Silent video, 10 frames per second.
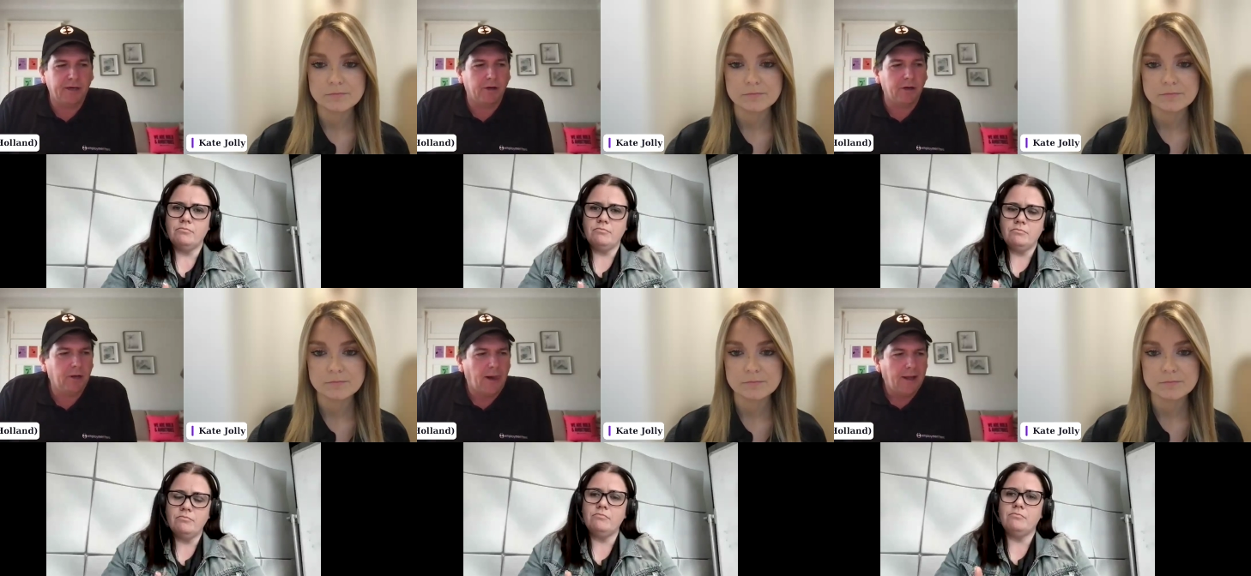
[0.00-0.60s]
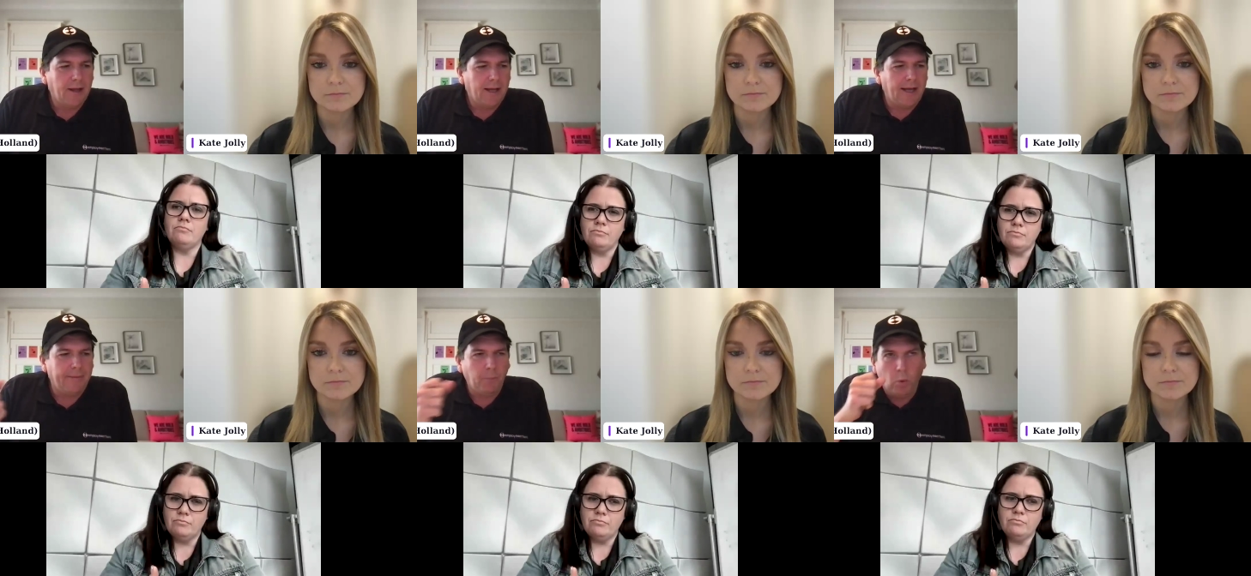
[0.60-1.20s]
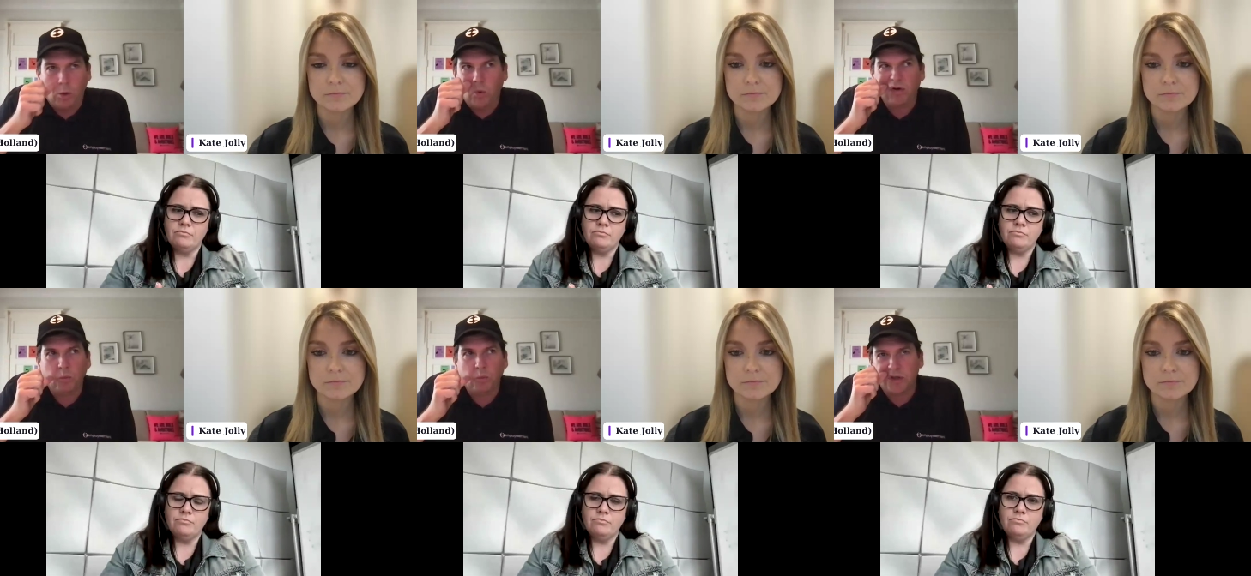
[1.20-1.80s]
Speaker 1: Hero. Um, what
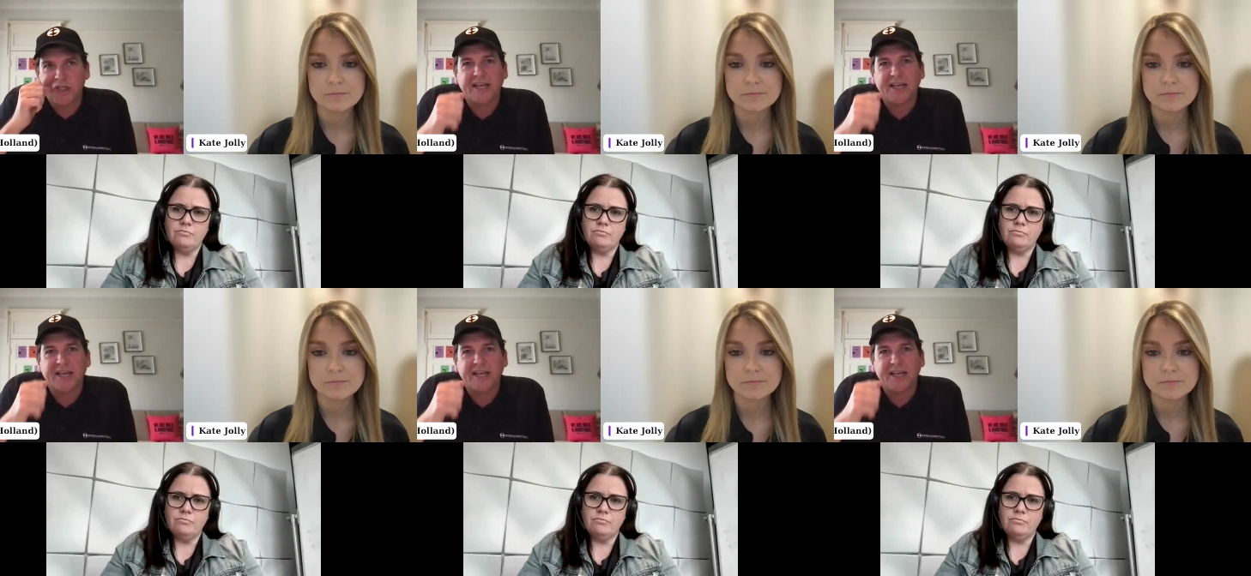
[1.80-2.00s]
what what's